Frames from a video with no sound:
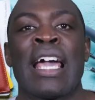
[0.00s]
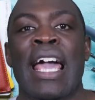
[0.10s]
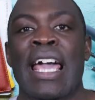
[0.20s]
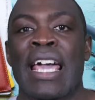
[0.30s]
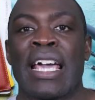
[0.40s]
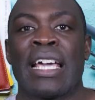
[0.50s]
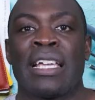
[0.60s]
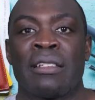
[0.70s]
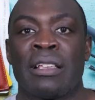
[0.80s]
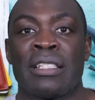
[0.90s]

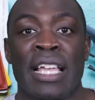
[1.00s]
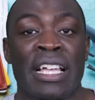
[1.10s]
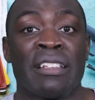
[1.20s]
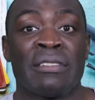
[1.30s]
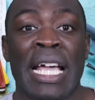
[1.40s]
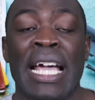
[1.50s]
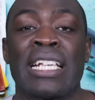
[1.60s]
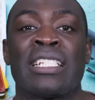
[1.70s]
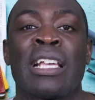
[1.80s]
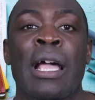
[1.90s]
a negative
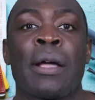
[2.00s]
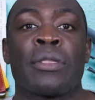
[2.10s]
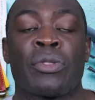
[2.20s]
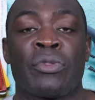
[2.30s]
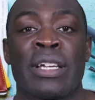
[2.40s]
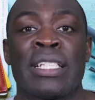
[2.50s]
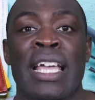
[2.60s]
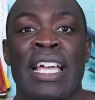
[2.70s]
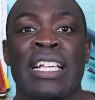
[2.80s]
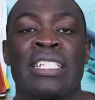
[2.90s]
test 3
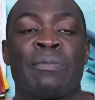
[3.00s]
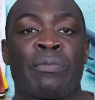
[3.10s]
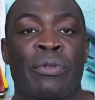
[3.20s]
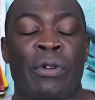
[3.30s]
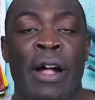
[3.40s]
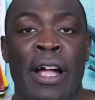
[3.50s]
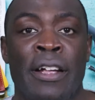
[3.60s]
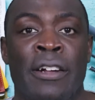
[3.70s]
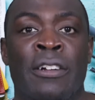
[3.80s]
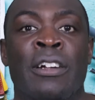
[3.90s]
days
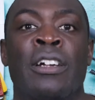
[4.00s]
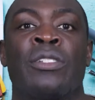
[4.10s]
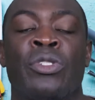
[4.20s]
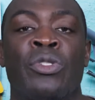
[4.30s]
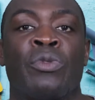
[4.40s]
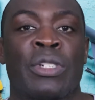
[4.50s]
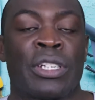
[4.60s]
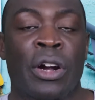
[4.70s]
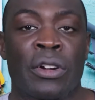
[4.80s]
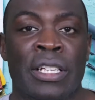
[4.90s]
prior to
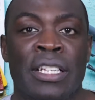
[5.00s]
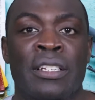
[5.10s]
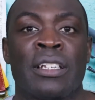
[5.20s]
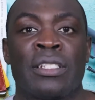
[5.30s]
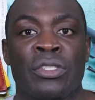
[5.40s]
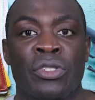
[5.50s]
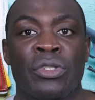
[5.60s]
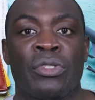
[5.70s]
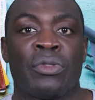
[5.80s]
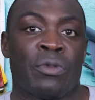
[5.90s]
returning
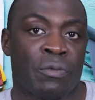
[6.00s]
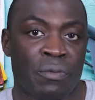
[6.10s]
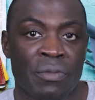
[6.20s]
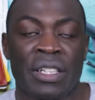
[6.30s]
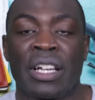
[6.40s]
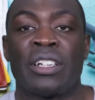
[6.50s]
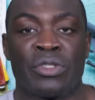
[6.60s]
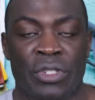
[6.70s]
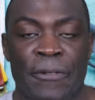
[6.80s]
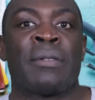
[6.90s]
to the
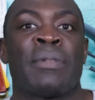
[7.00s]
country.